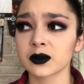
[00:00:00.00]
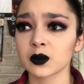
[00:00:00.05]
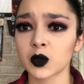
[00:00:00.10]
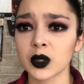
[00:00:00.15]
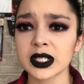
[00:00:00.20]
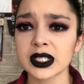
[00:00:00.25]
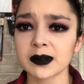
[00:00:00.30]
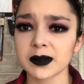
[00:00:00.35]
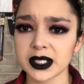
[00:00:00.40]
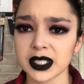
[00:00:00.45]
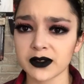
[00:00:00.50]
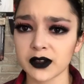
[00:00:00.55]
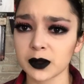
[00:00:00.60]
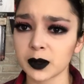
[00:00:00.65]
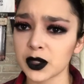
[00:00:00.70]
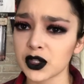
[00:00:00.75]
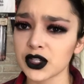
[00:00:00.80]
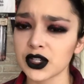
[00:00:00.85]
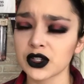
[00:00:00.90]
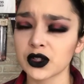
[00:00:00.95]
one
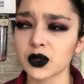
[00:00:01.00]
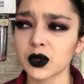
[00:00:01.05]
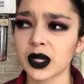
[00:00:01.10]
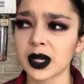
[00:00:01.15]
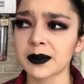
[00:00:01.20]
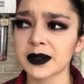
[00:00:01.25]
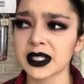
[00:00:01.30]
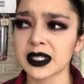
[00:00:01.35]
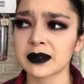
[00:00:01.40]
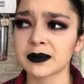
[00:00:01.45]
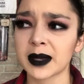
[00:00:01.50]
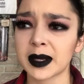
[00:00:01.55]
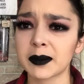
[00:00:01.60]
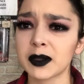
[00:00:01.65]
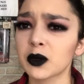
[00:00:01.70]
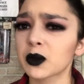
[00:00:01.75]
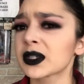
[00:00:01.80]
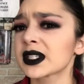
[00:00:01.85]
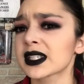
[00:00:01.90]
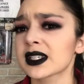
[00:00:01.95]
specific person who comes in
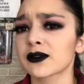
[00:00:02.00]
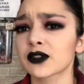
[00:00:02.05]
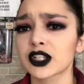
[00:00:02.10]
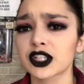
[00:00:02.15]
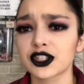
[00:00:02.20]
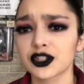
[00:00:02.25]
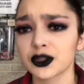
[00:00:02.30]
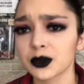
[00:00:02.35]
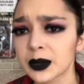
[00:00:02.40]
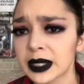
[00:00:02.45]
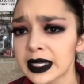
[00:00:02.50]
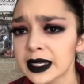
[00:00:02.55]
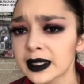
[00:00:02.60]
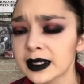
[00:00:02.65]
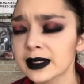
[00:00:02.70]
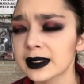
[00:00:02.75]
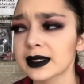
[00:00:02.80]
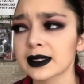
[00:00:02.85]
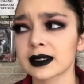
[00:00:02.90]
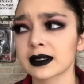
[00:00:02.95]
maybe once every 2
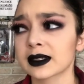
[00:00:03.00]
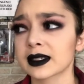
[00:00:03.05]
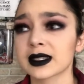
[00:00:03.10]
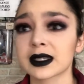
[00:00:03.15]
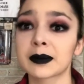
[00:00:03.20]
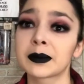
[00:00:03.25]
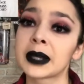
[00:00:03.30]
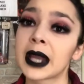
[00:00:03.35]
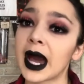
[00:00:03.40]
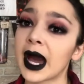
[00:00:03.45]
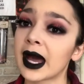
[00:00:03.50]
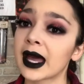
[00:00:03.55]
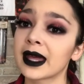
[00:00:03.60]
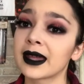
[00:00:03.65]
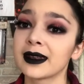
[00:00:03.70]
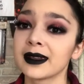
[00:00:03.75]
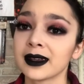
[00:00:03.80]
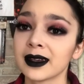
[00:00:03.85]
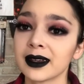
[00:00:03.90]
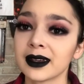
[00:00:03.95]
weeks? Because I'm not.